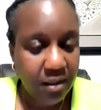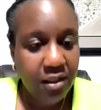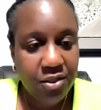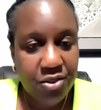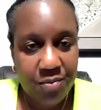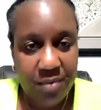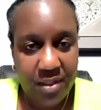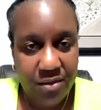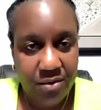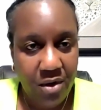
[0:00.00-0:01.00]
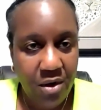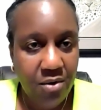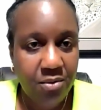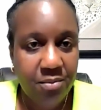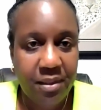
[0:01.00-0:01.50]
it could be in their
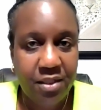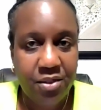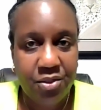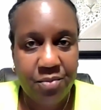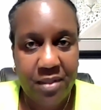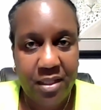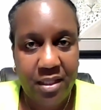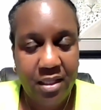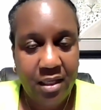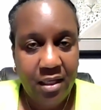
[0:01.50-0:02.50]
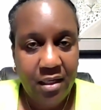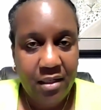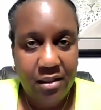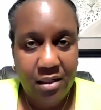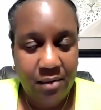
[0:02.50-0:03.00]
home, it could be,
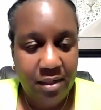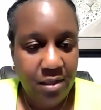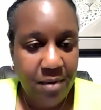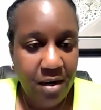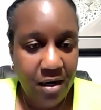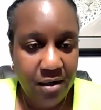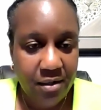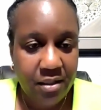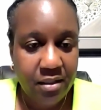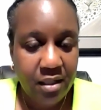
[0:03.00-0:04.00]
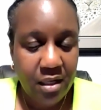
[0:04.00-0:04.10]
in a park,